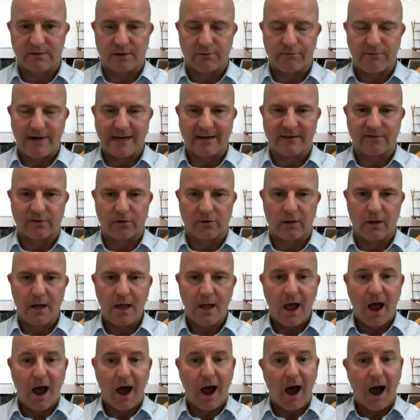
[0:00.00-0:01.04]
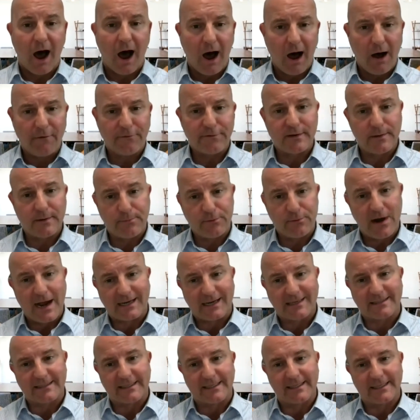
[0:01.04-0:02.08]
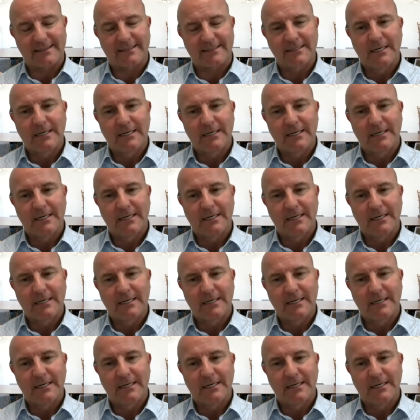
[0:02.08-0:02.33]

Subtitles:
the rental. After Brexit,